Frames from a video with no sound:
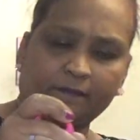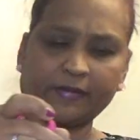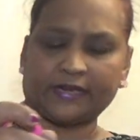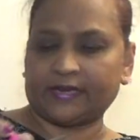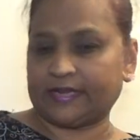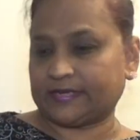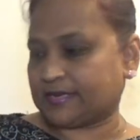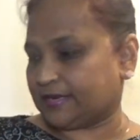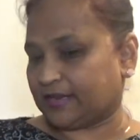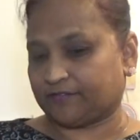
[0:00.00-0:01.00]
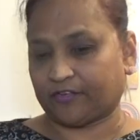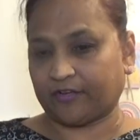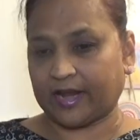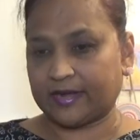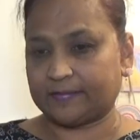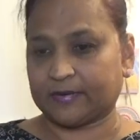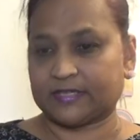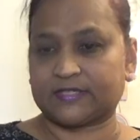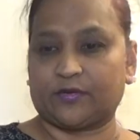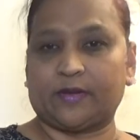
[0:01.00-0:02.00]
better late than never, right? But
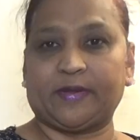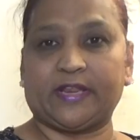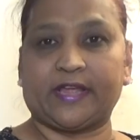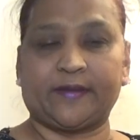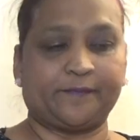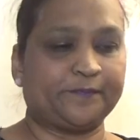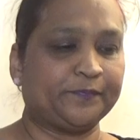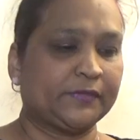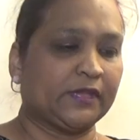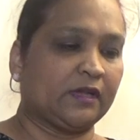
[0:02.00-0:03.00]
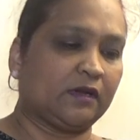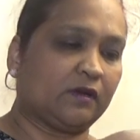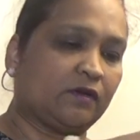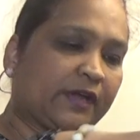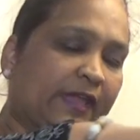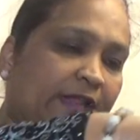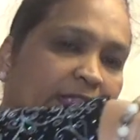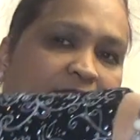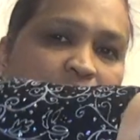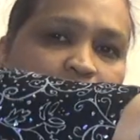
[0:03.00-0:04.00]
it's gonna be there. Okay,
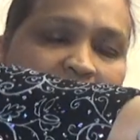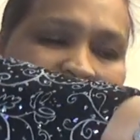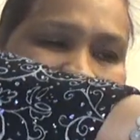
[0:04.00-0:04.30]
let's open